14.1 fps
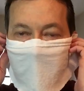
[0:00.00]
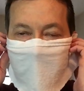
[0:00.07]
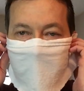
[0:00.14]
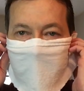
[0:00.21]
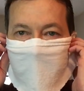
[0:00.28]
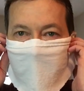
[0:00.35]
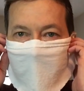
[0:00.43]

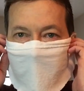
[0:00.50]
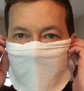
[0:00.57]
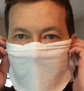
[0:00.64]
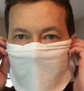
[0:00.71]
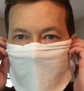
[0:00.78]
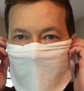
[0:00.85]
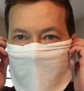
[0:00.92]

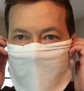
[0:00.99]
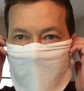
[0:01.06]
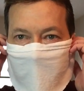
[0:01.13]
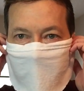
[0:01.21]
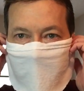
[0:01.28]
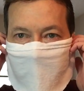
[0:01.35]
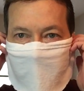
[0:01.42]
So
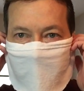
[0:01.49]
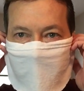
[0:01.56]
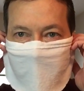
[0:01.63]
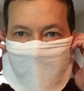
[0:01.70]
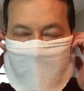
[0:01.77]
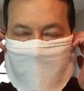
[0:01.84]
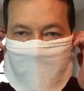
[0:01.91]
put your
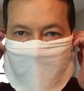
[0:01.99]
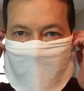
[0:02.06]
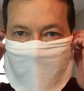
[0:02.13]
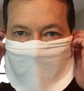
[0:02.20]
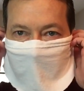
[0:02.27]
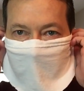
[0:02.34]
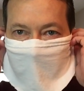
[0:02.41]
mask
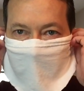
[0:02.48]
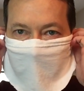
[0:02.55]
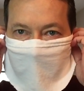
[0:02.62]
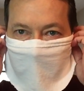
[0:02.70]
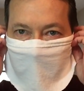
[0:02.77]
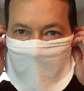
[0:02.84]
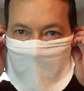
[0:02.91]
on
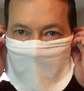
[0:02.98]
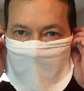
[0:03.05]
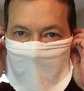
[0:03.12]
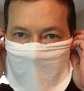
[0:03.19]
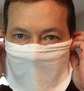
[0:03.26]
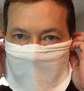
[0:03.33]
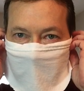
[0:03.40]

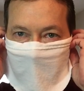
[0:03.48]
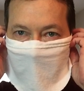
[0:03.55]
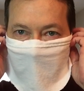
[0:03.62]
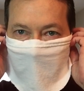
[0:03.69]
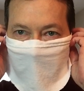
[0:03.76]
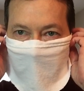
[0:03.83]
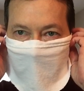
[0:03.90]

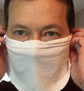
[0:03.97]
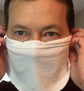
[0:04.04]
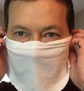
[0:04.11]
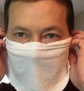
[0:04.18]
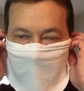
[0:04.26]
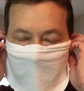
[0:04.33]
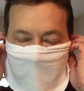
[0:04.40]

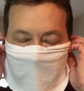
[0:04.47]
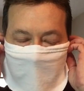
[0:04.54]
and